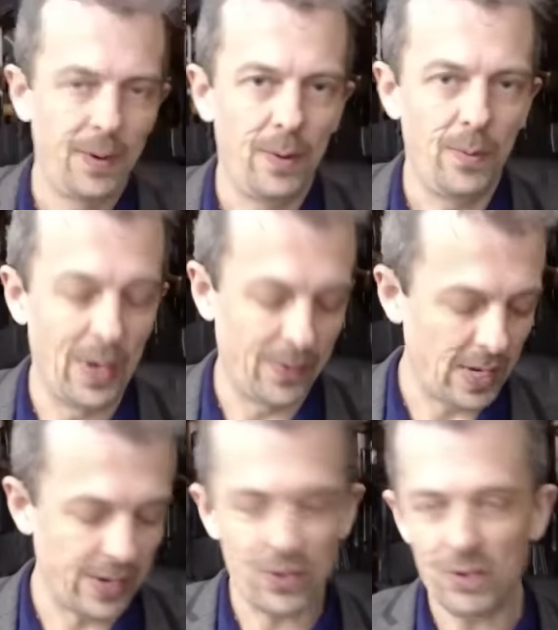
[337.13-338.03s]
Well, I
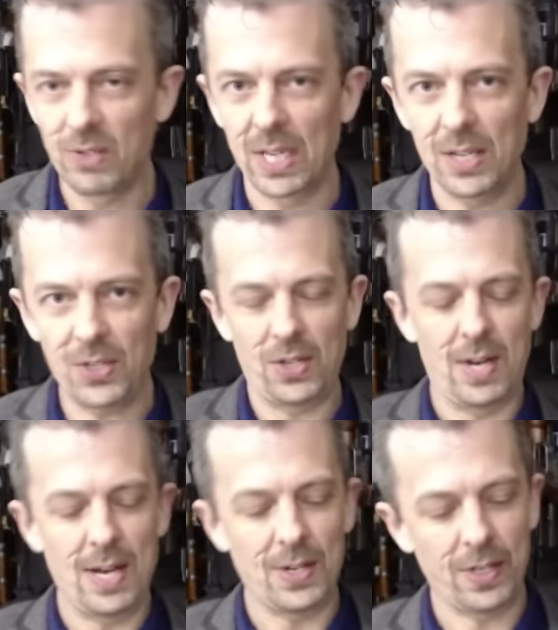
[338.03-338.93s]
couldn't resist.
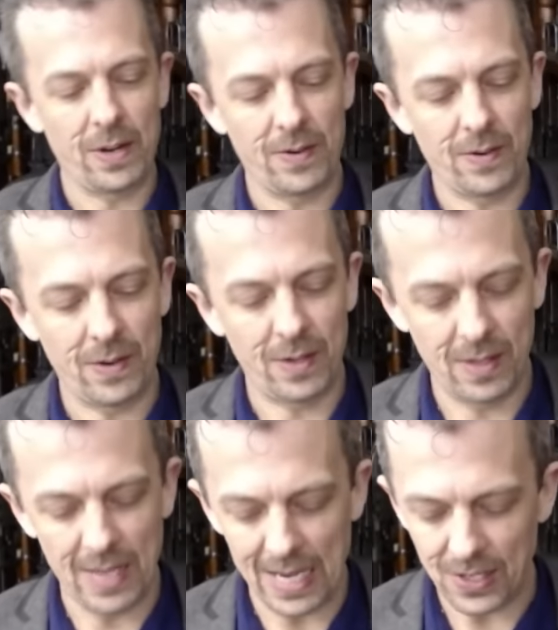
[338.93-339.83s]
I had to go and
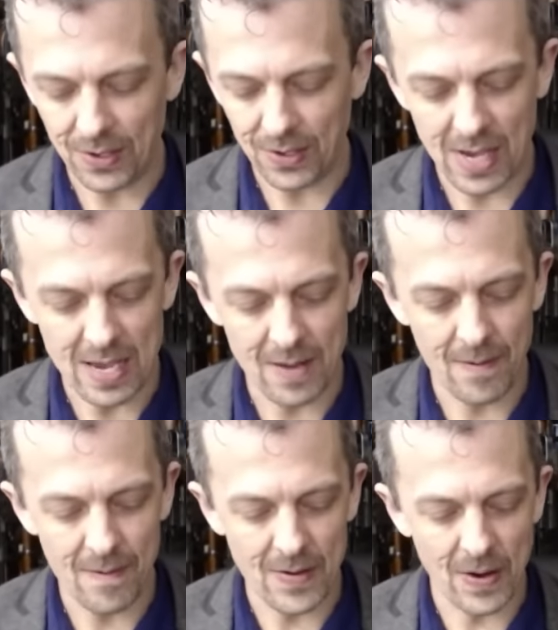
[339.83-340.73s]
get the
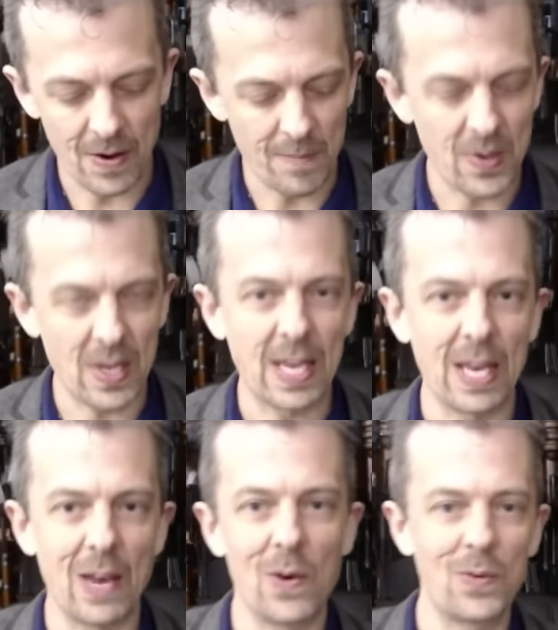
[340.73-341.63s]
gun I'm
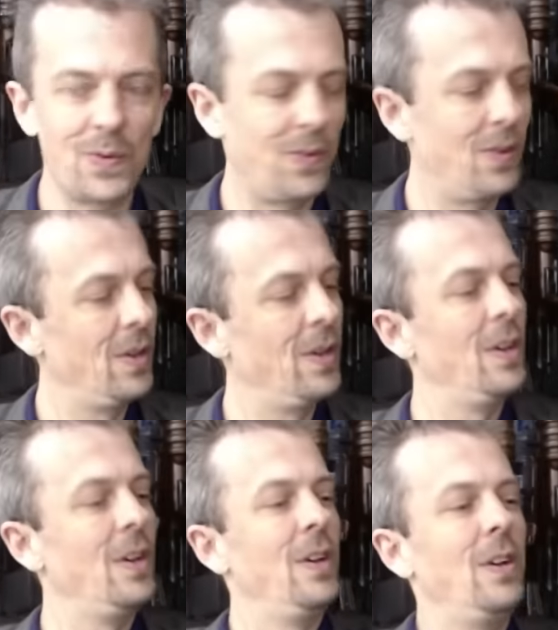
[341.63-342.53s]
thinking of.
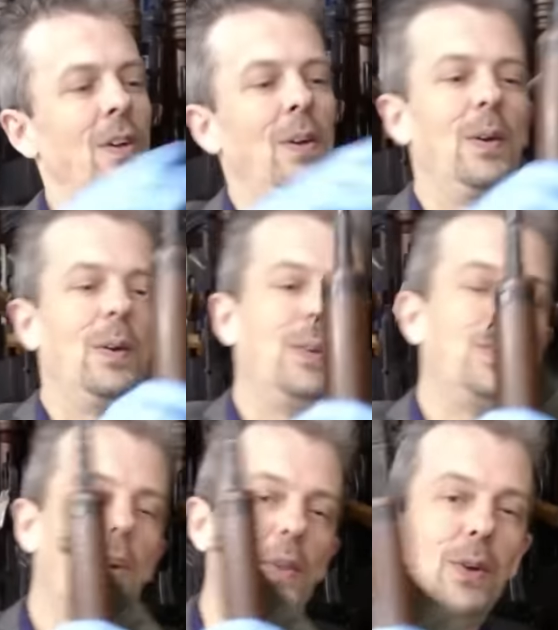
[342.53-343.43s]

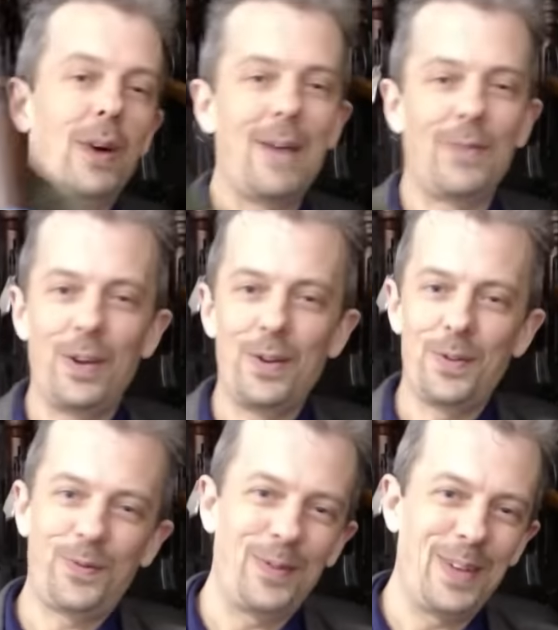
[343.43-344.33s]
So although I have a load
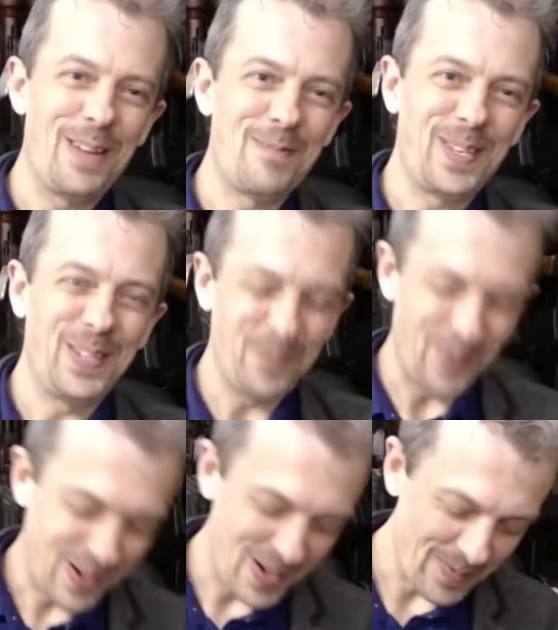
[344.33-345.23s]
of E M Ts
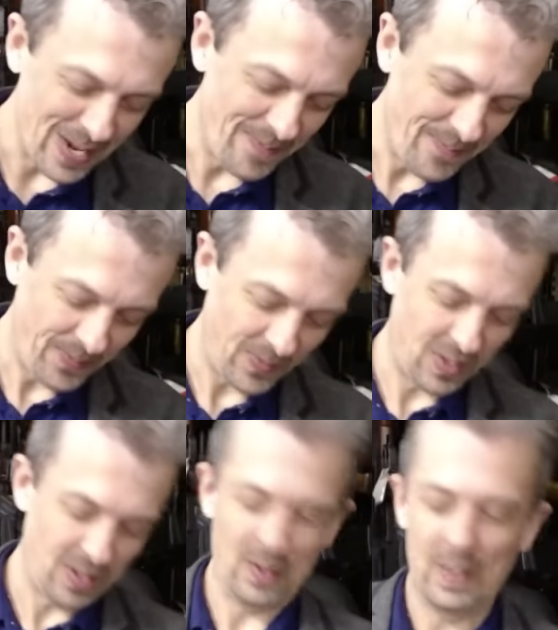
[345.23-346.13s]
behind me,
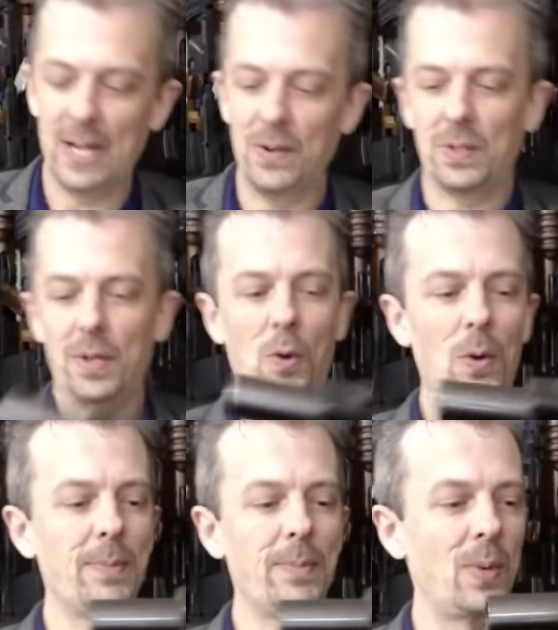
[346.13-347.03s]
they're not
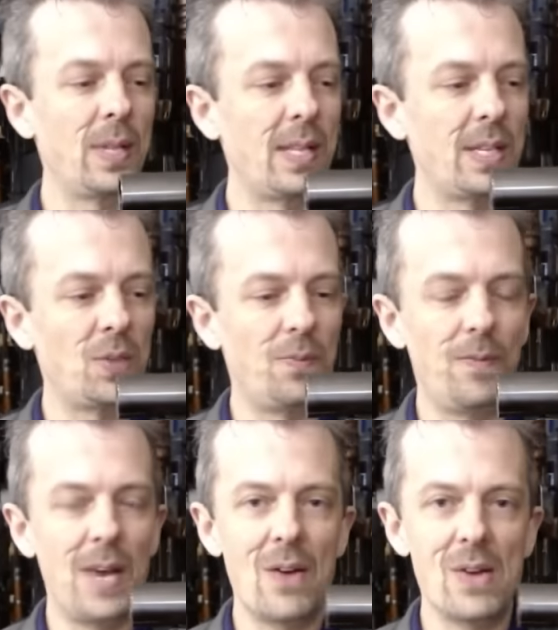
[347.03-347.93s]
equipped with this
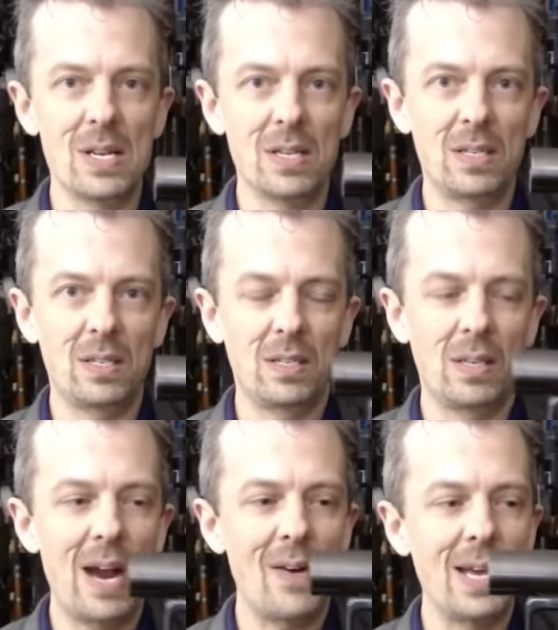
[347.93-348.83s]
variant
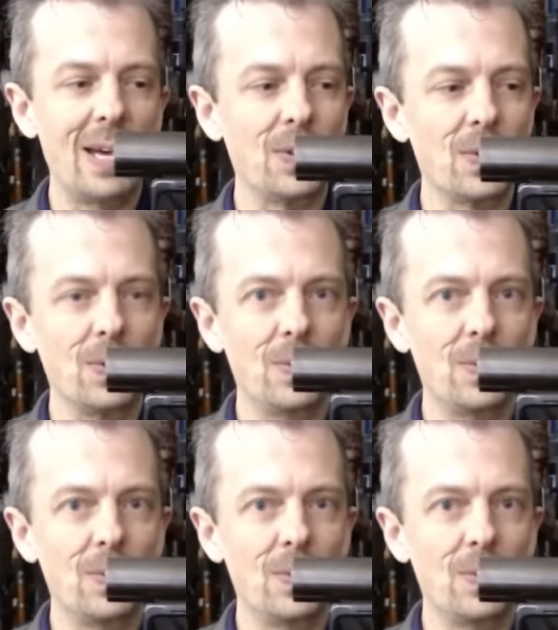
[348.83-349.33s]
carry handle